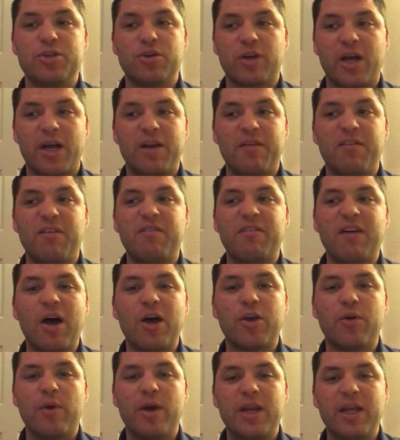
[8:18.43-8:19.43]
You're kind of
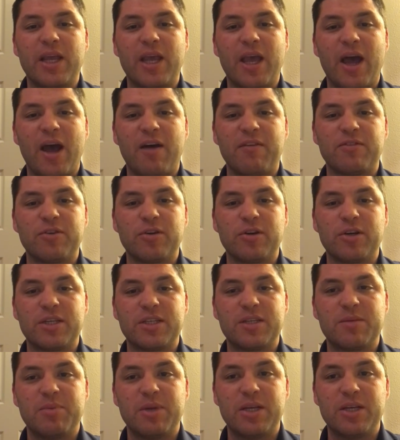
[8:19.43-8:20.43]
evaluating it after
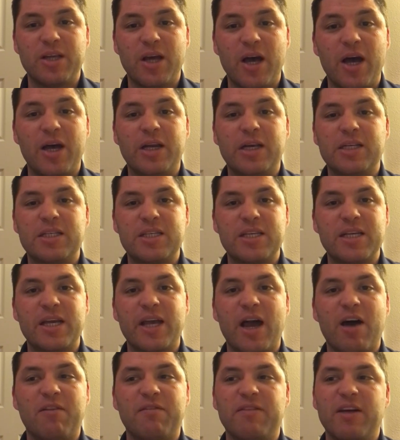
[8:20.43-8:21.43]
it's been done and
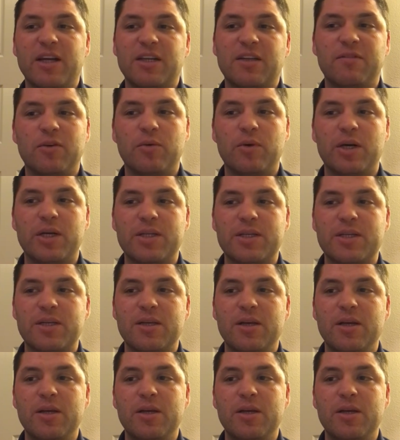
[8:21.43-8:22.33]
seeing how effective it was.